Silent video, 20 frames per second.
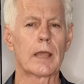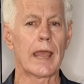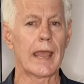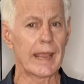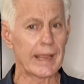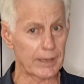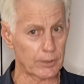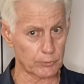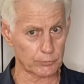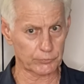
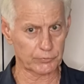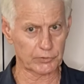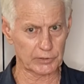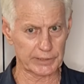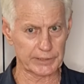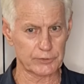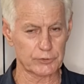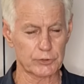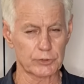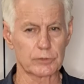our
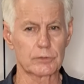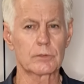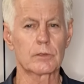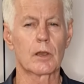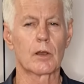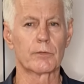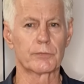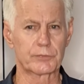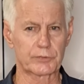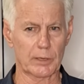selection
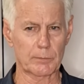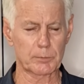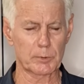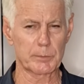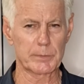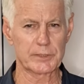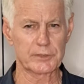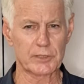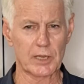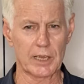of
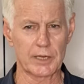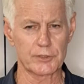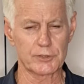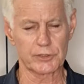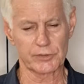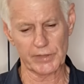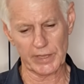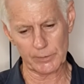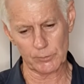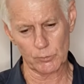
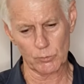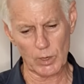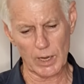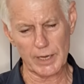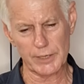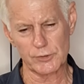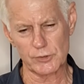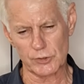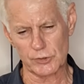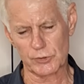supplementation. That
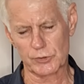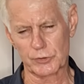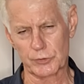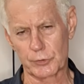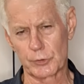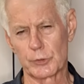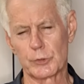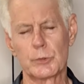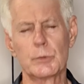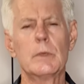ranges
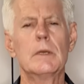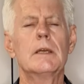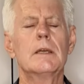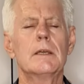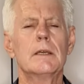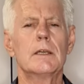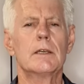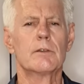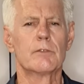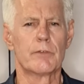through
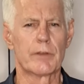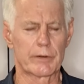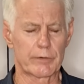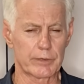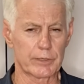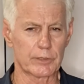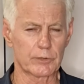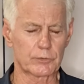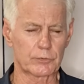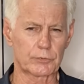
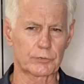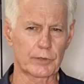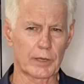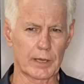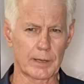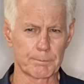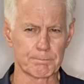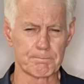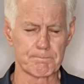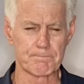various
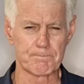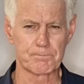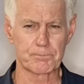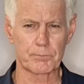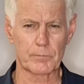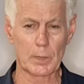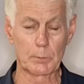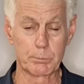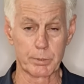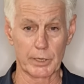
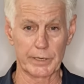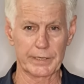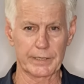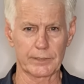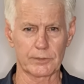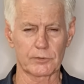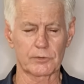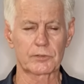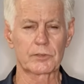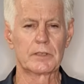
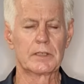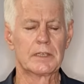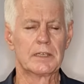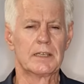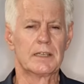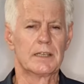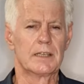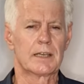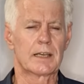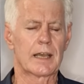brands.
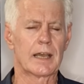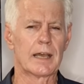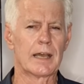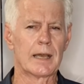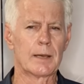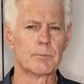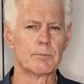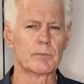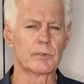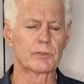
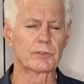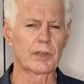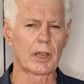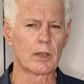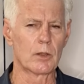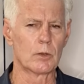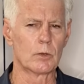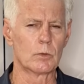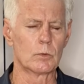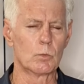
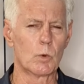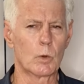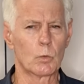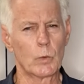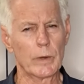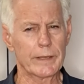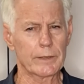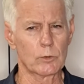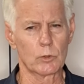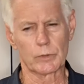So what
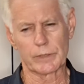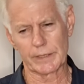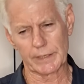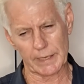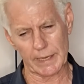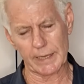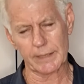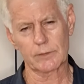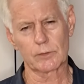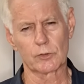we're looking
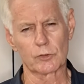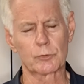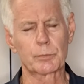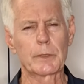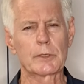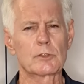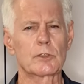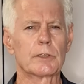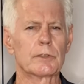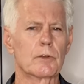at, and
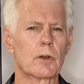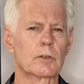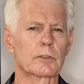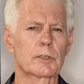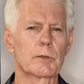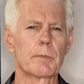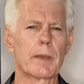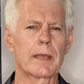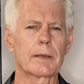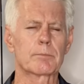especially
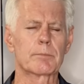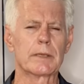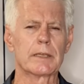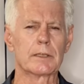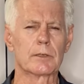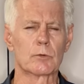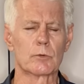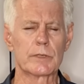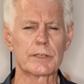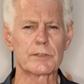Dr Matt
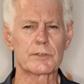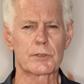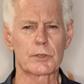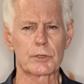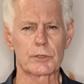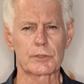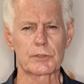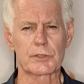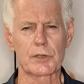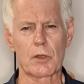being a
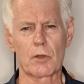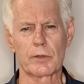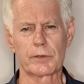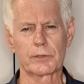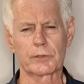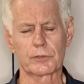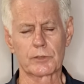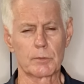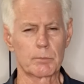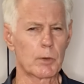research
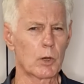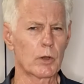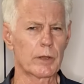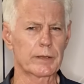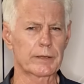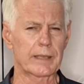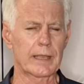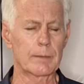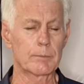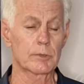scientist and a
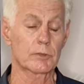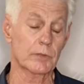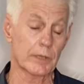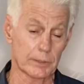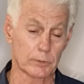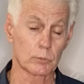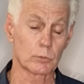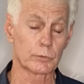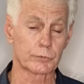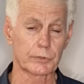biochemist,
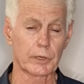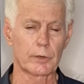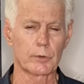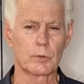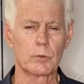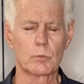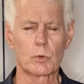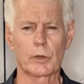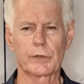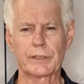and also
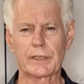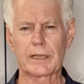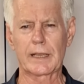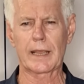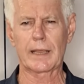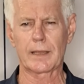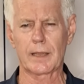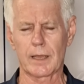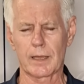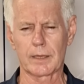Rodney
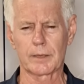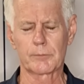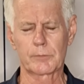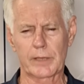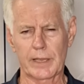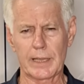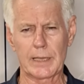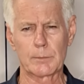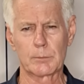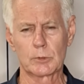
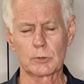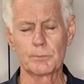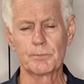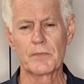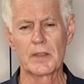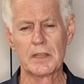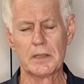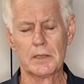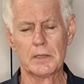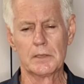Campbell
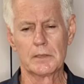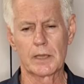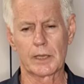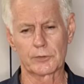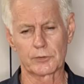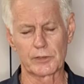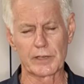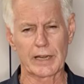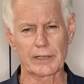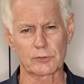
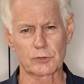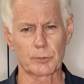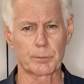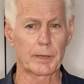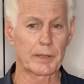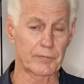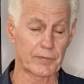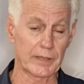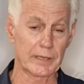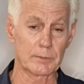as a
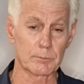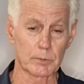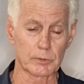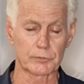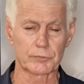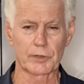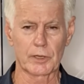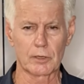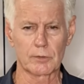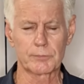naturopath, and
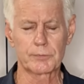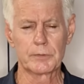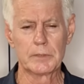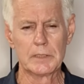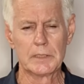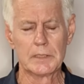myself